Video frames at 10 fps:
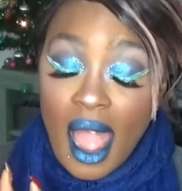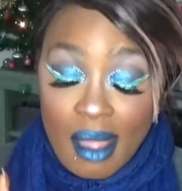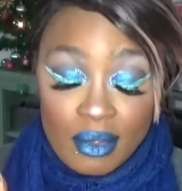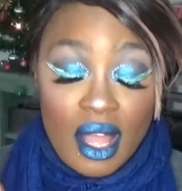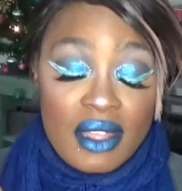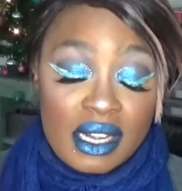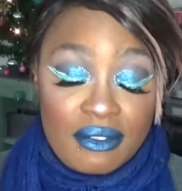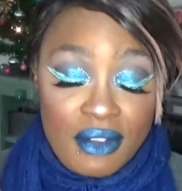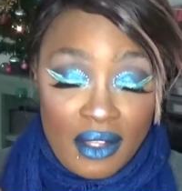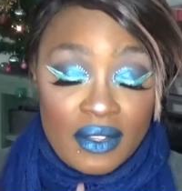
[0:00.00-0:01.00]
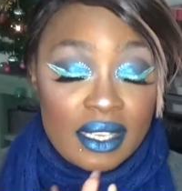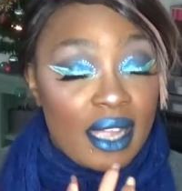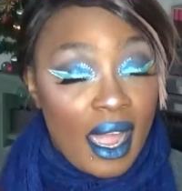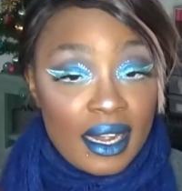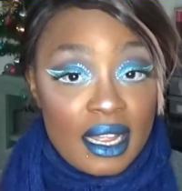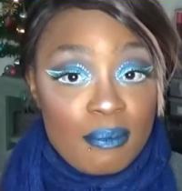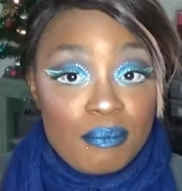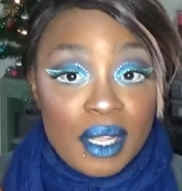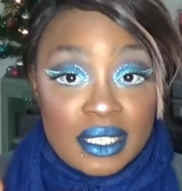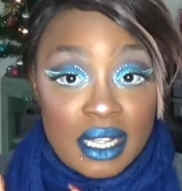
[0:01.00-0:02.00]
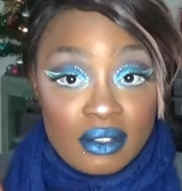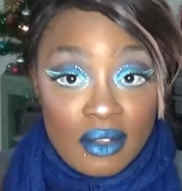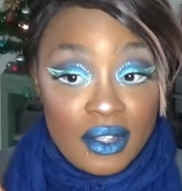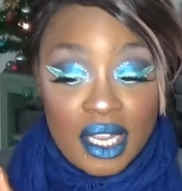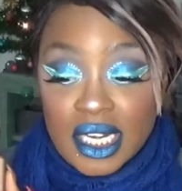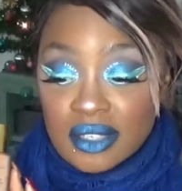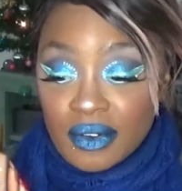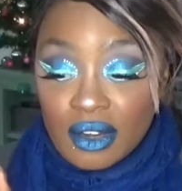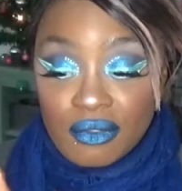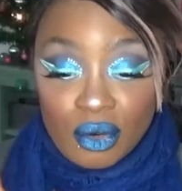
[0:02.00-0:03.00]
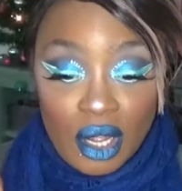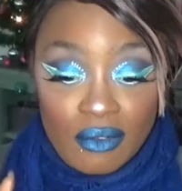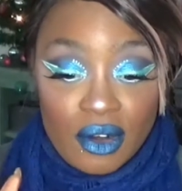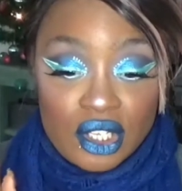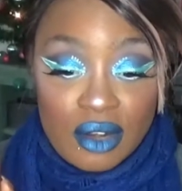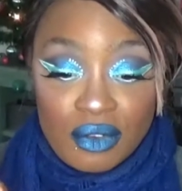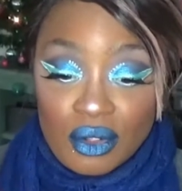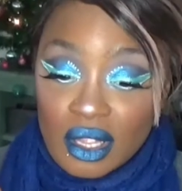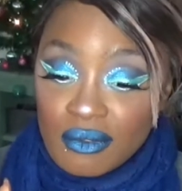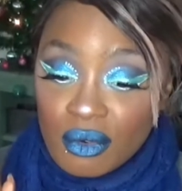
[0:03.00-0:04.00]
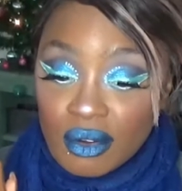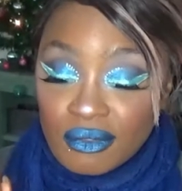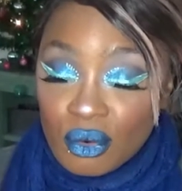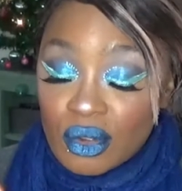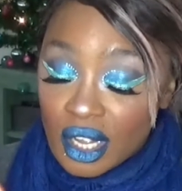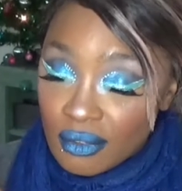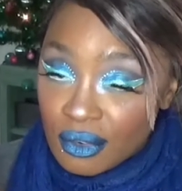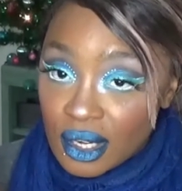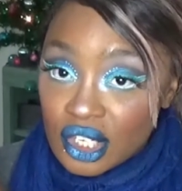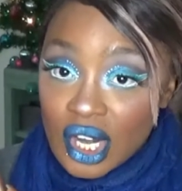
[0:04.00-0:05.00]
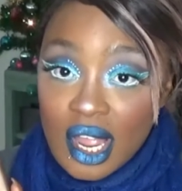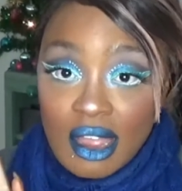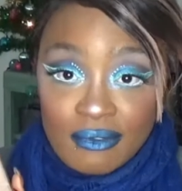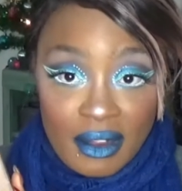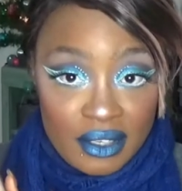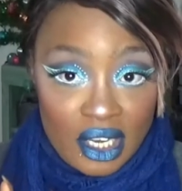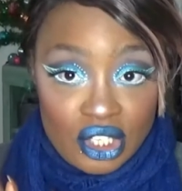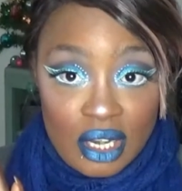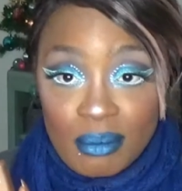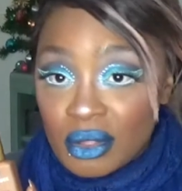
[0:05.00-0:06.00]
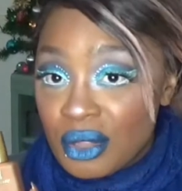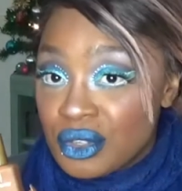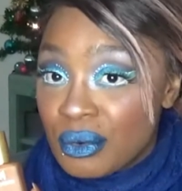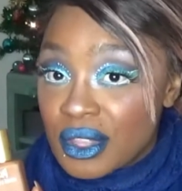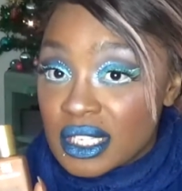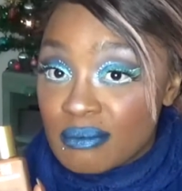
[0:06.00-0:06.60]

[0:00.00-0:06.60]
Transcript: I'm glad that I finally got it because I love it. It's very full coverage. If you're looking for a full coverage foundation but leaves you with a